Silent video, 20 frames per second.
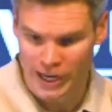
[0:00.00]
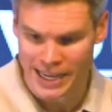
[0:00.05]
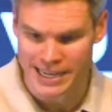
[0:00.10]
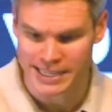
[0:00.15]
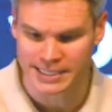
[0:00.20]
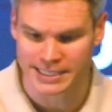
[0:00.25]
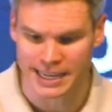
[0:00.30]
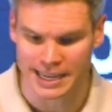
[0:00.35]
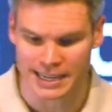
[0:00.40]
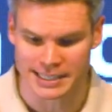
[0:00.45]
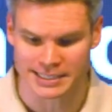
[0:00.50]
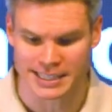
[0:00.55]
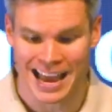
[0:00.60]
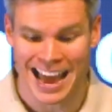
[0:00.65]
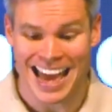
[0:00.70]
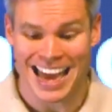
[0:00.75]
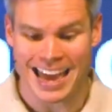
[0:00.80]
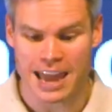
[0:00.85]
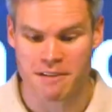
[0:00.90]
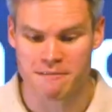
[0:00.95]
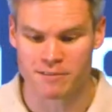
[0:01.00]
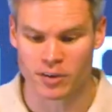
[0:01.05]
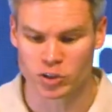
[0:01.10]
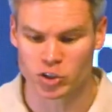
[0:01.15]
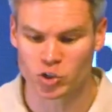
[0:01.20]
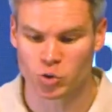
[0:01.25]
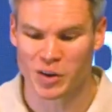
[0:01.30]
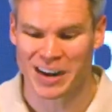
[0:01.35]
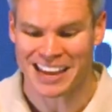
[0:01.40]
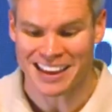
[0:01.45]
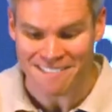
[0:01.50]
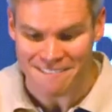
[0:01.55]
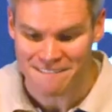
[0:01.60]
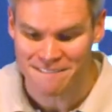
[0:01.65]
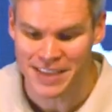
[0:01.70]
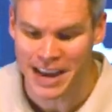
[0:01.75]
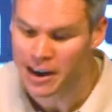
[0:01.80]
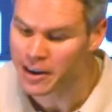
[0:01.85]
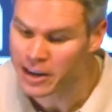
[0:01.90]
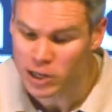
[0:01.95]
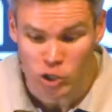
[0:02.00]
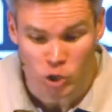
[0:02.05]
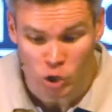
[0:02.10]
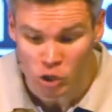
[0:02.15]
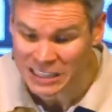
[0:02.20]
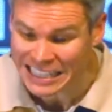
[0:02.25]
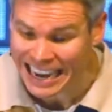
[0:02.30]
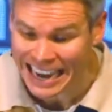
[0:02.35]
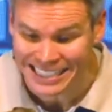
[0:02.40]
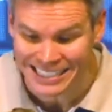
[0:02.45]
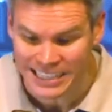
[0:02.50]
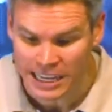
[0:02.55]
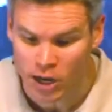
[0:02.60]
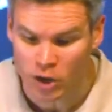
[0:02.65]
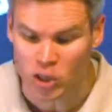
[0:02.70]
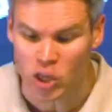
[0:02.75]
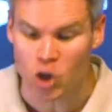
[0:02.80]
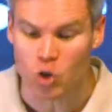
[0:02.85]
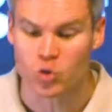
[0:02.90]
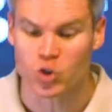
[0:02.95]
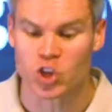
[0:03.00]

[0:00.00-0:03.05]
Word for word: He says in verse 20, Very truly I tell you,